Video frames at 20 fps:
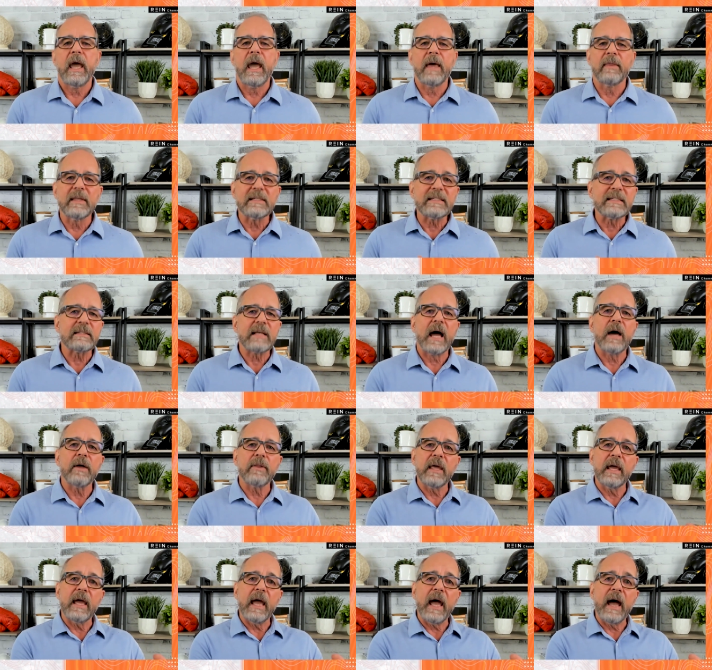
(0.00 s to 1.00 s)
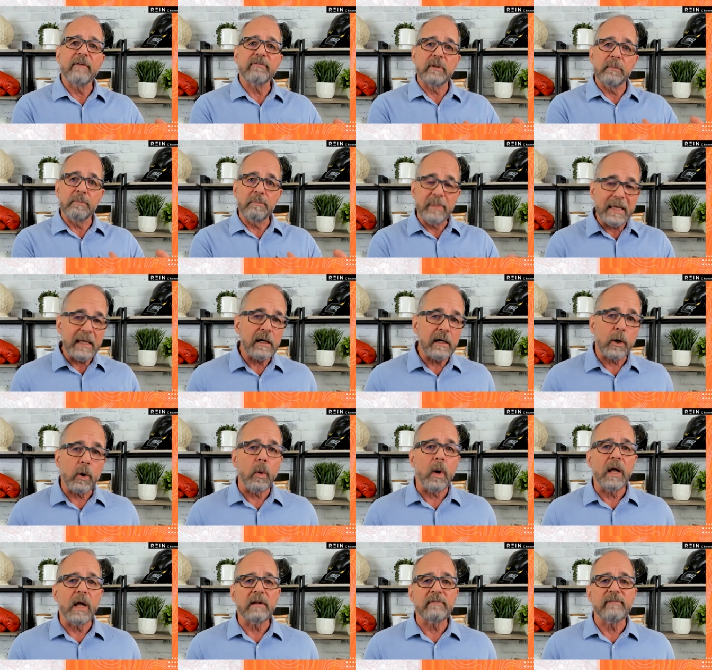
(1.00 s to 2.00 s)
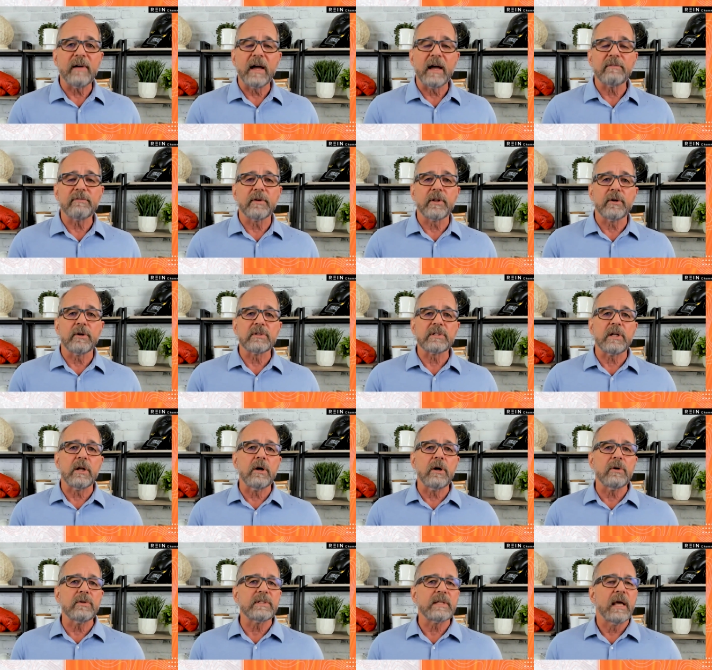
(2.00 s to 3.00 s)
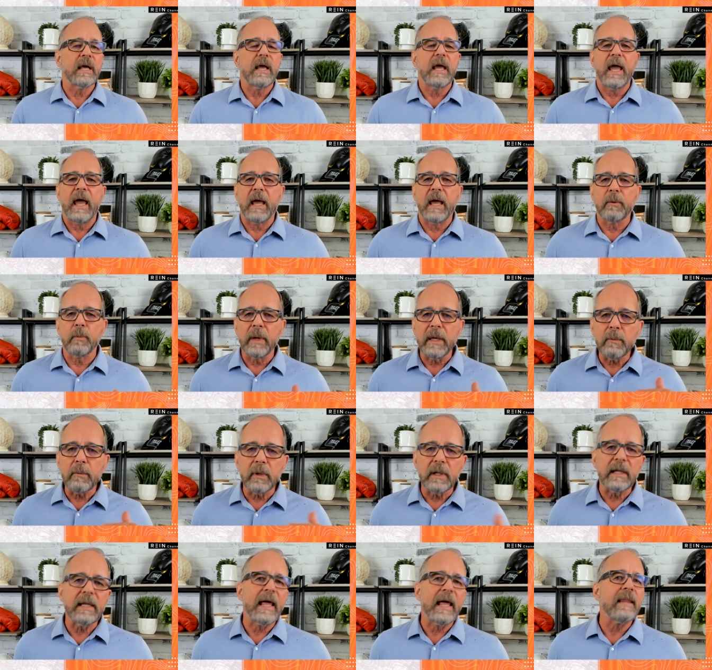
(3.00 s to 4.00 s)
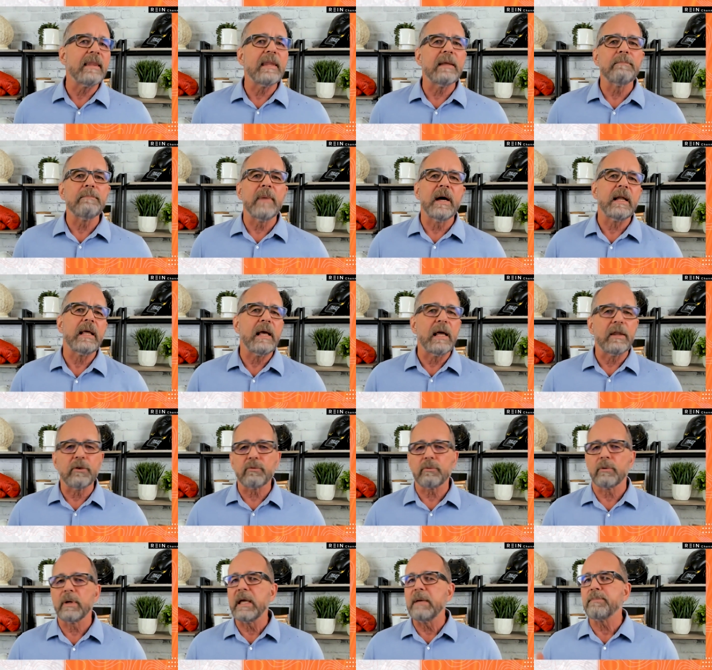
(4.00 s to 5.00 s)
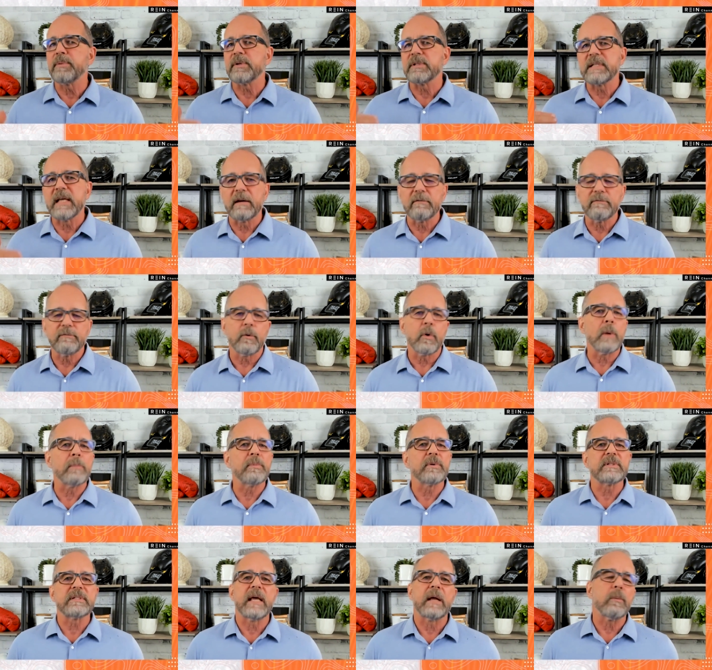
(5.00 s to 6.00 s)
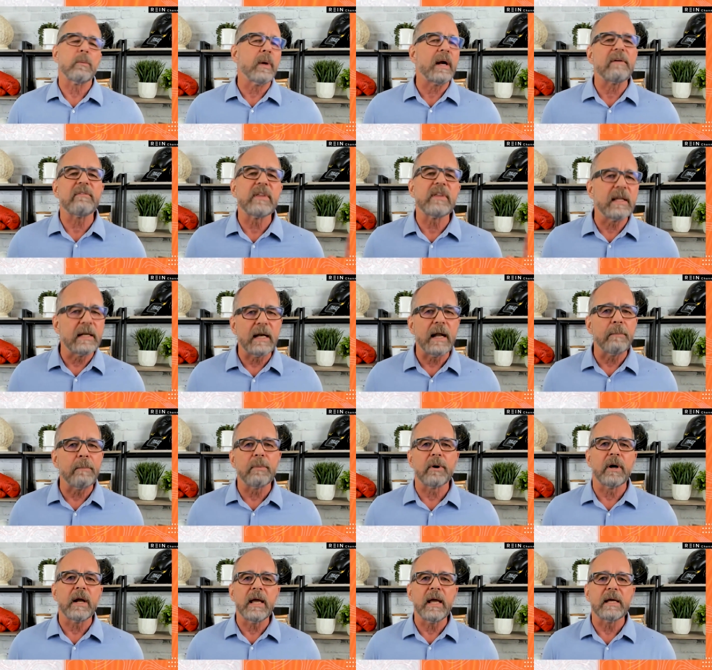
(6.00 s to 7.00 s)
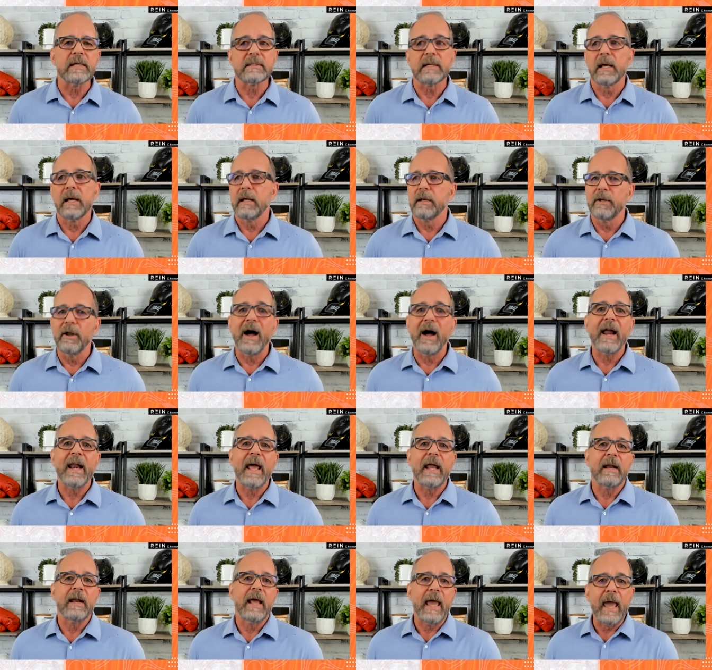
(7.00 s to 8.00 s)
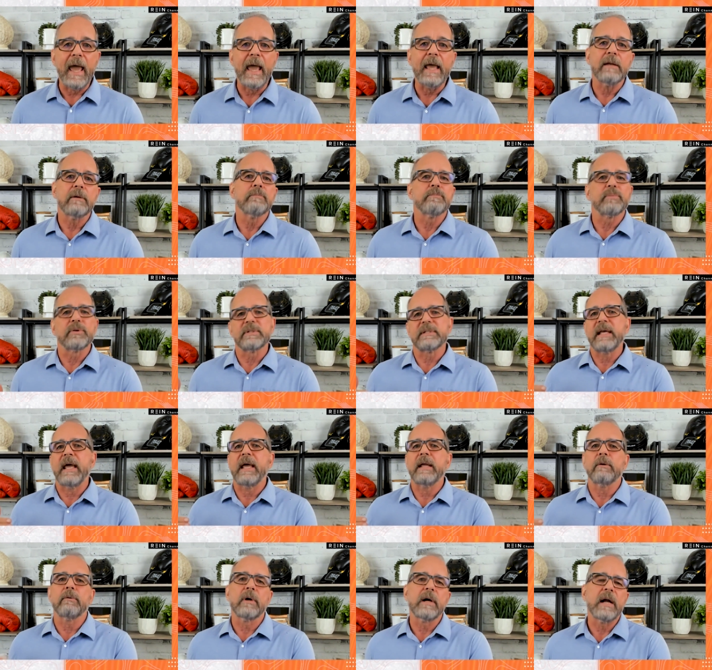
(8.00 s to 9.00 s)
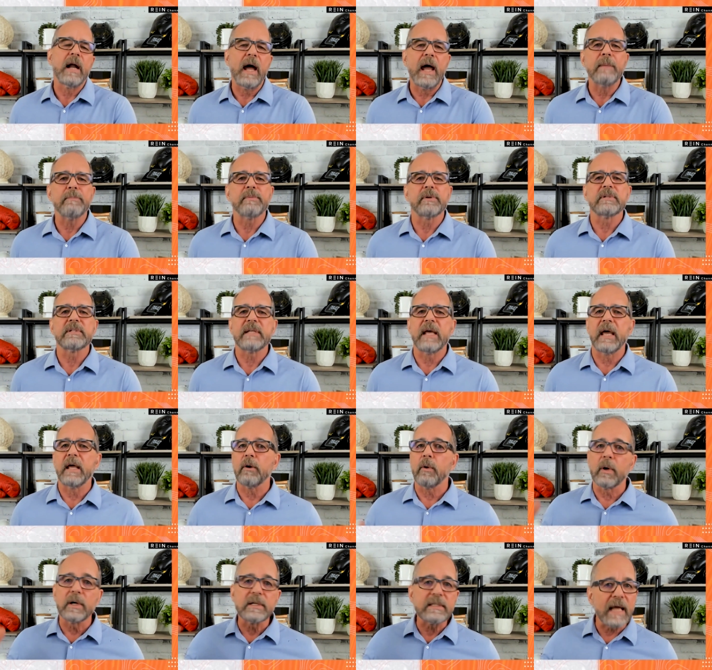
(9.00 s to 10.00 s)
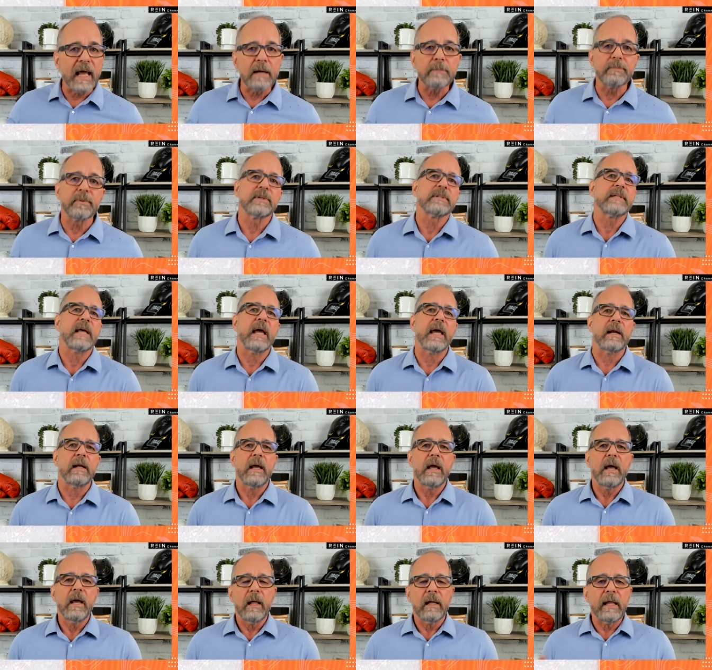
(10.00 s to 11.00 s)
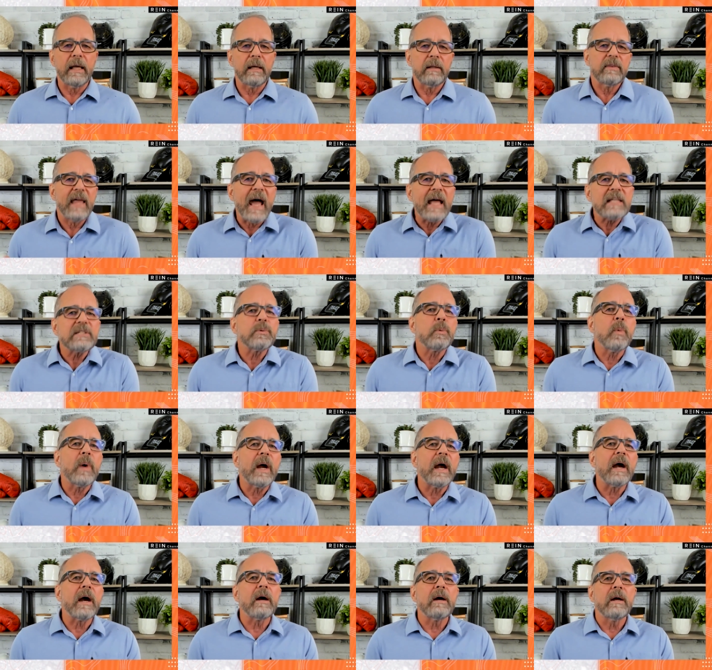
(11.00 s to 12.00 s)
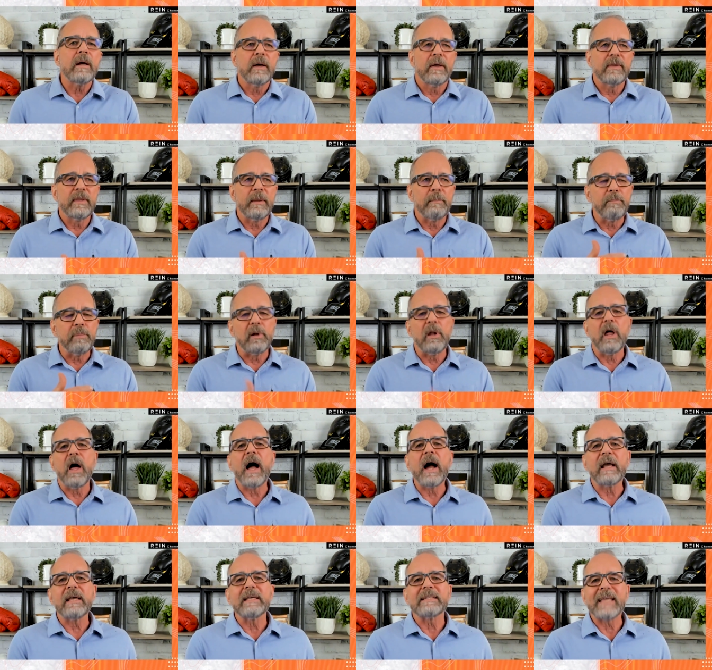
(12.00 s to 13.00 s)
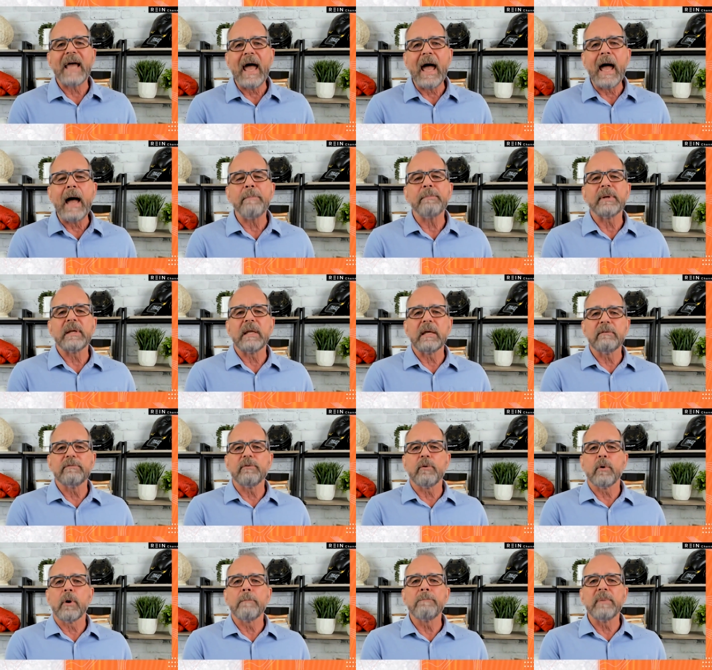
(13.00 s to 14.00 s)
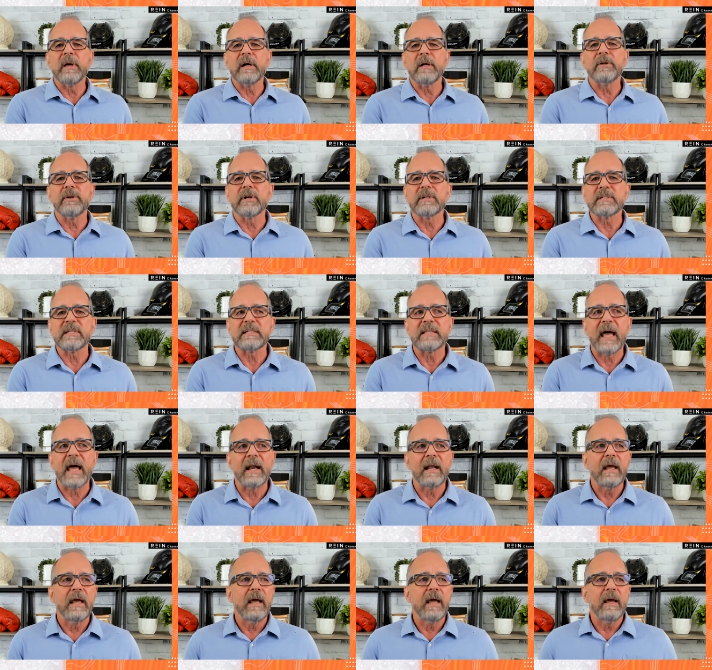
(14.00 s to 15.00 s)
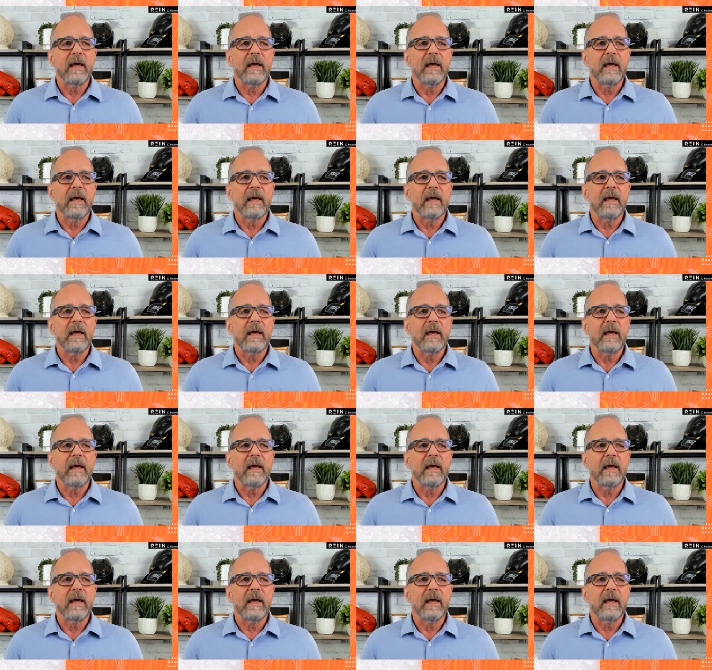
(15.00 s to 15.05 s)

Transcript: and this is how they have to be to qualify for those loans. And we will lend the money at three percent, four percent, whatever the number is, not at eight percent or nine percent or ten percent. Like, that's where the block is happening for builders, is that